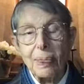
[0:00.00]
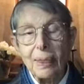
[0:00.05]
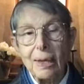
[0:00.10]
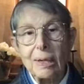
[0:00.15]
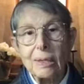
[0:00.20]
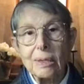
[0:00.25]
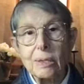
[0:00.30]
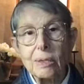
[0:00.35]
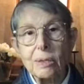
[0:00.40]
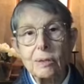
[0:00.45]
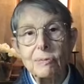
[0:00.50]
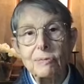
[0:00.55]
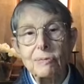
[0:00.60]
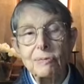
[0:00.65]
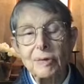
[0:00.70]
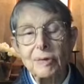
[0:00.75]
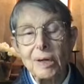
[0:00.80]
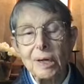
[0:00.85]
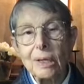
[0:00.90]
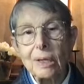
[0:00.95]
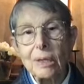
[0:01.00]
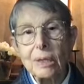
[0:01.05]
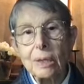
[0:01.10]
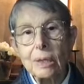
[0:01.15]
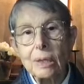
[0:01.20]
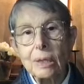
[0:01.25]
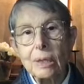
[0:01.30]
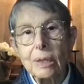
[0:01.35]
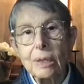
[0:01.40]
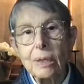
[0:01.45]
And so
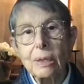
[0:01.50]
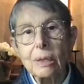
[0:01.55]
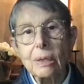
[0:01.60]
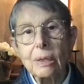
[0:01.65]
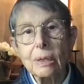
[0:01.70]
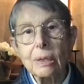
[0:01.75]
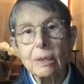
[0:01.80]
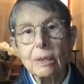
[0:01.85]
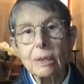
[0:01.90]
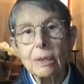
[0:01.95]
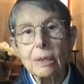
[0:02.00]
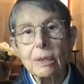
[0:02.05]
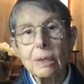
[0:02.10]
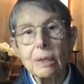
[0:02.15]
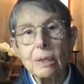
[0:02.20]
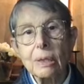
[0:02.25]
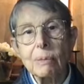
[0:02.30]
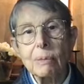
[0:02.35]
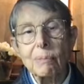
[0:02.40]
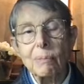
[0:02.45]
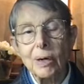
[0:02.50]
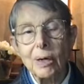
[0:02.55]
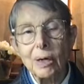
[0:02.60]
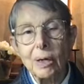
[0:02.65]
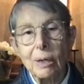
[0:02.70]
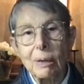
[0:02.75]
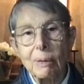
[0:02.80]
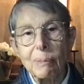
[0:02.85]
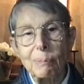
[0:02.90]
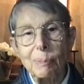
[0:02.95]
finally,
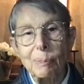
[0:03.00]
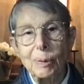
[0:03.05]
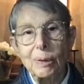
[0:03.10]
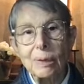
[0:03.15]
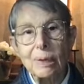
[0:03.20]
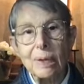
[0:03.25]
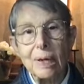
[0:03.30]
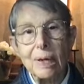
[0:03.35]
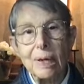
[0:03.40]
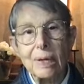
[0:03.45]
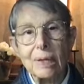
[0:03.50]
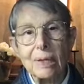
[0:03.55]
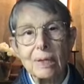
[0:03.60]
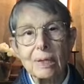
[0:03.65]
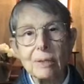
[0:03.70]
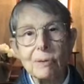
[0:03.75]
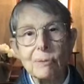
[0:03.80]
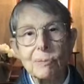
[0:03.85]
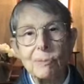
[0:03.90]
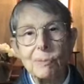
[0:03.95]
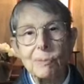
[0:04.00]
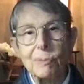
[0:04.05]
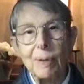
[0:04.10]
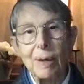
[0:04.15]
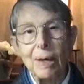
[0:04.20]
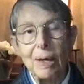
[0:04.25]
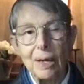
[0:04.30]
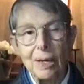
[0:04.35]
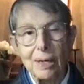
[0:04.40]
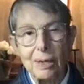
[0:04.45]
Mara pulled out his
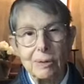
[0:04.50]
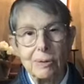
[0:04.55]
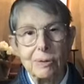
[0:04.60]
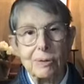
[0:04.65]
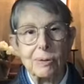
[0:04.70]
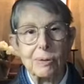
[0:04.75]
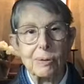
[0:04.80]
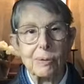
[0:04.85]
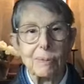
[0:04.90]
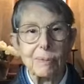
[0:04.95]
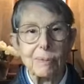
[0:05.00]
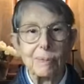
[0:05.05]
ace